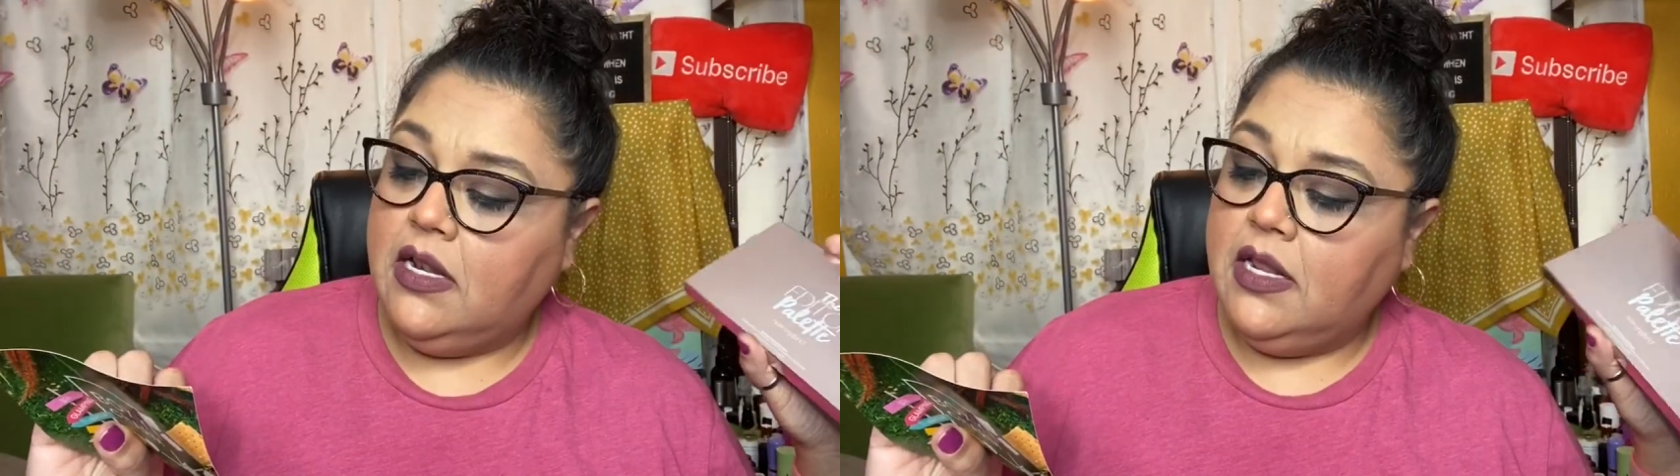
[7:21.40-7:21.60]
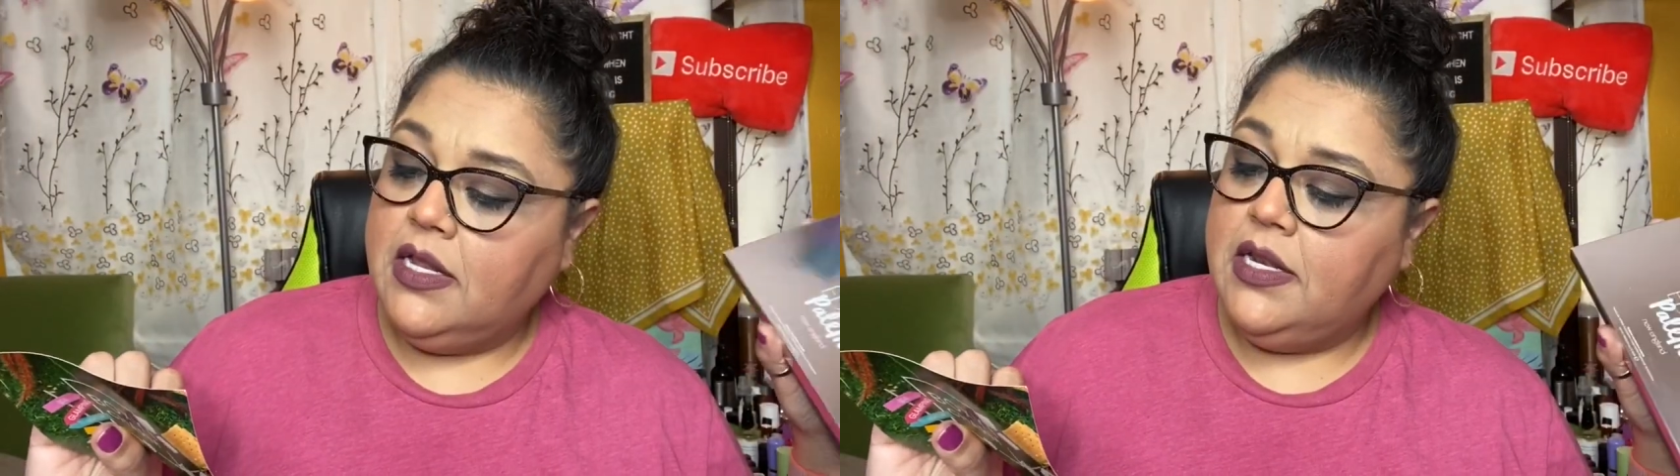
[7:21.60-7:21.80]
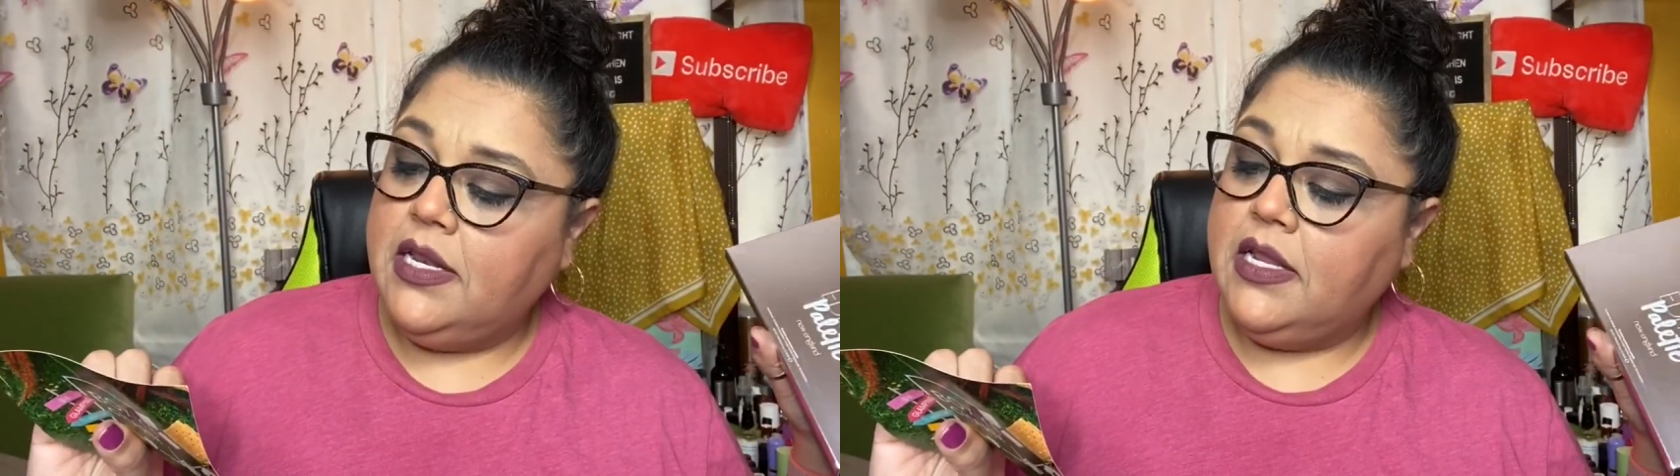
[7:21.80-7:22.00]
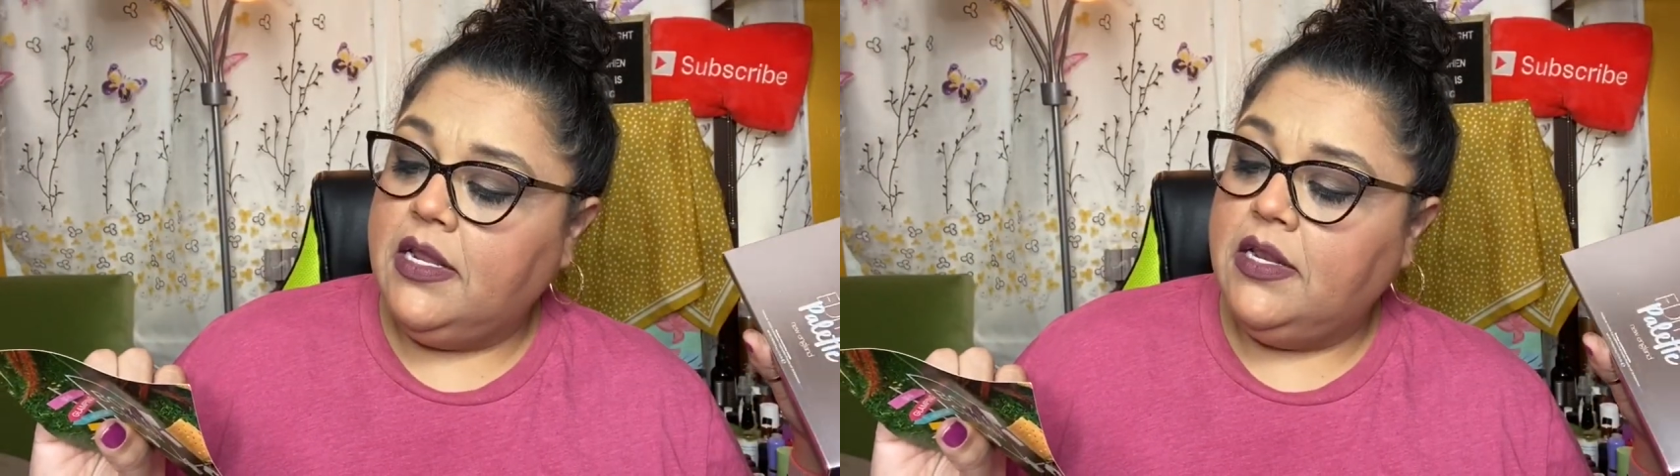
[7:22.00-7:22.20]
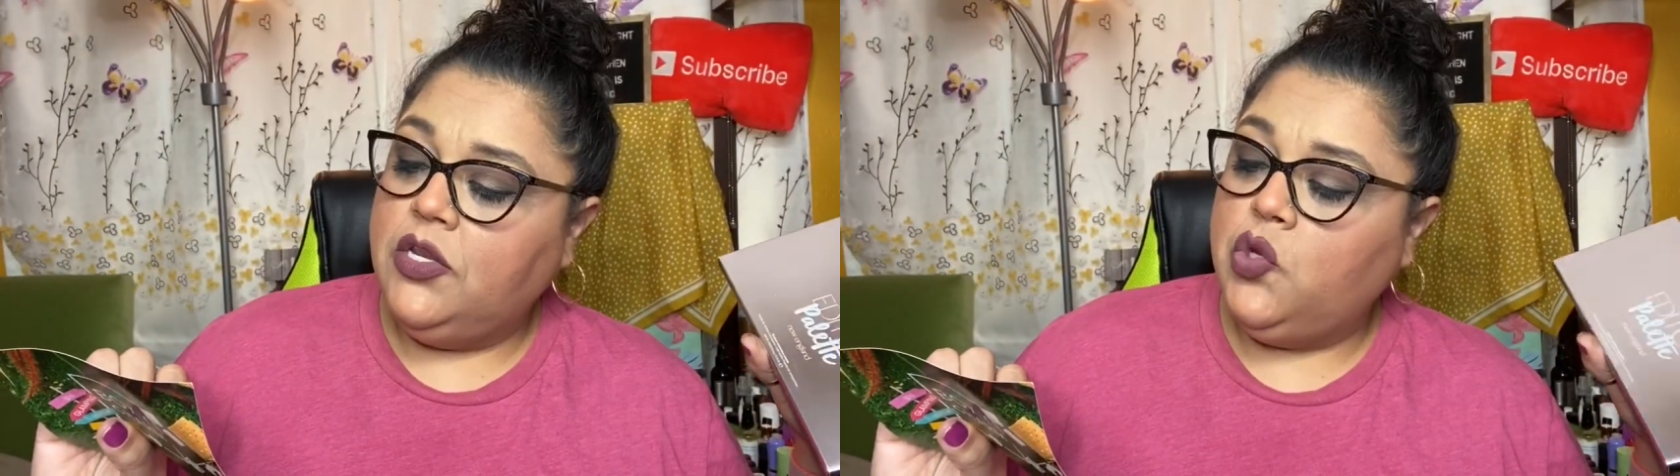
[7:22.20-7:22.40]

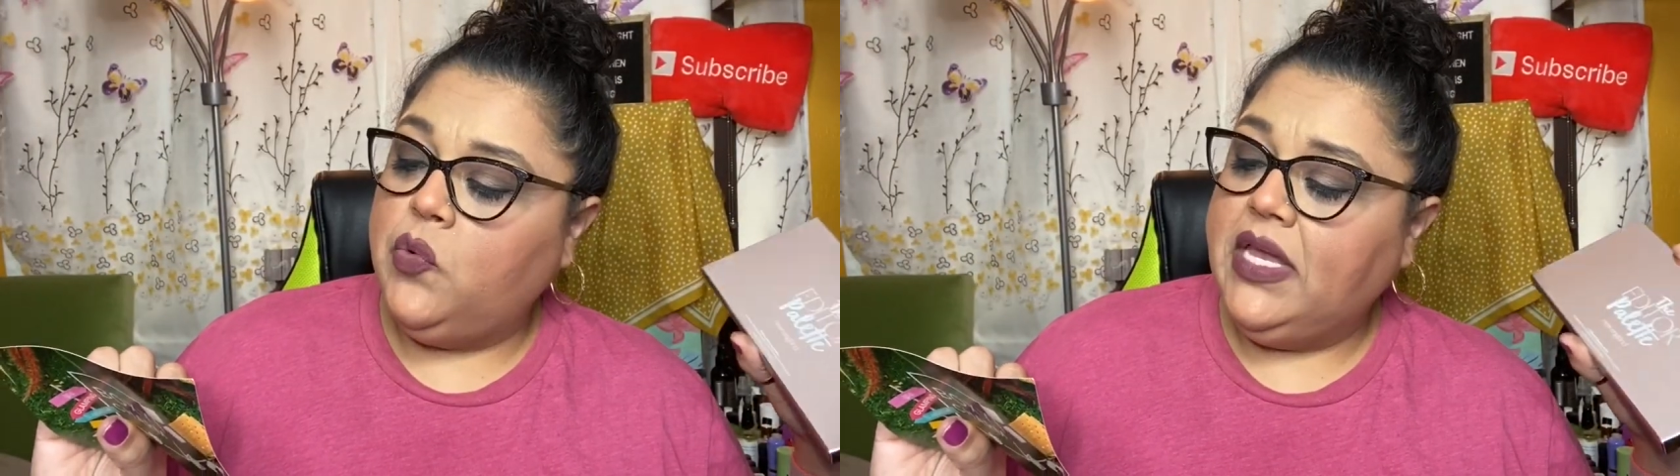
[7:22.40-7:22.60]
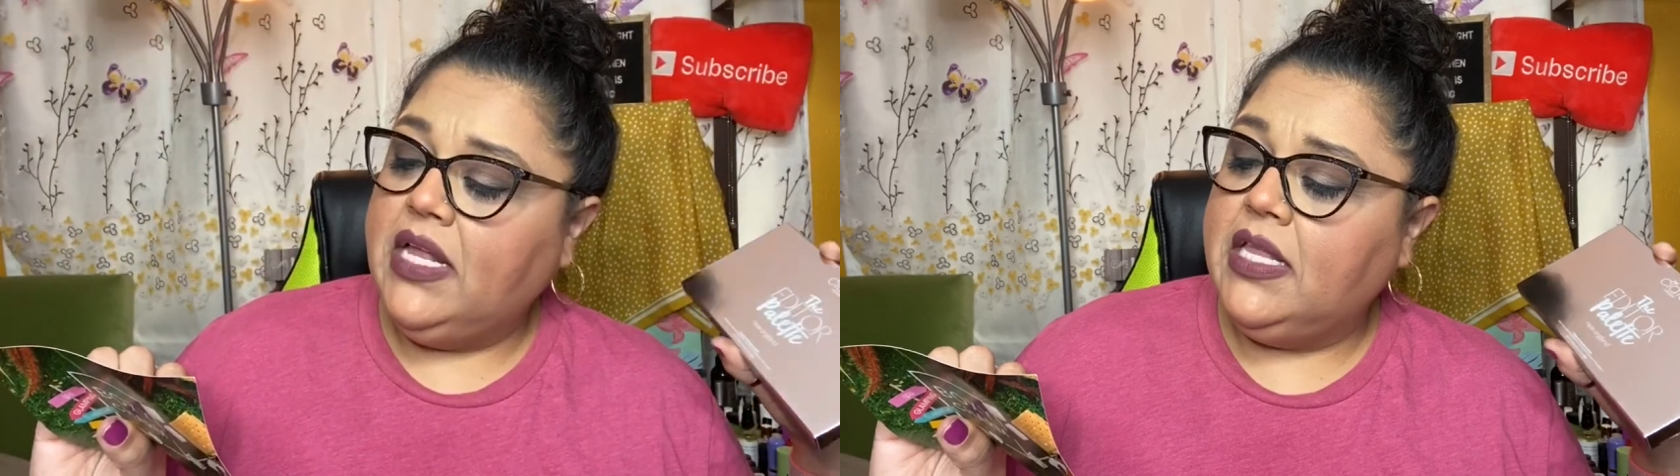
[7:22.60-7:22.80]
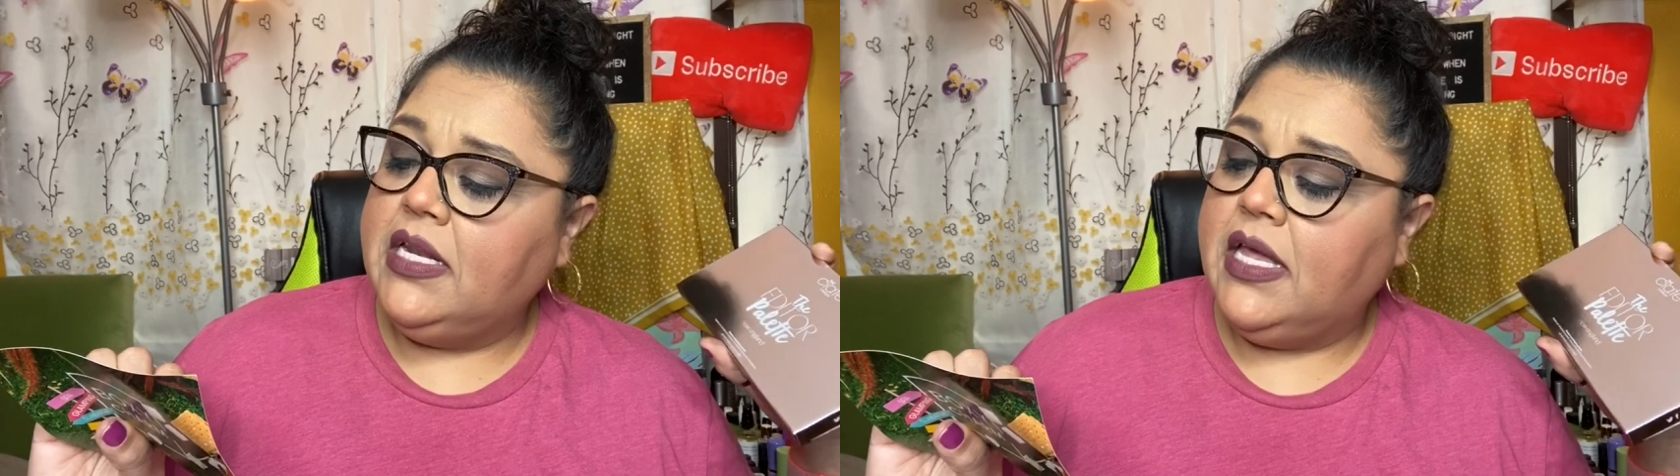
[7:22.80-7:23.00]
London New England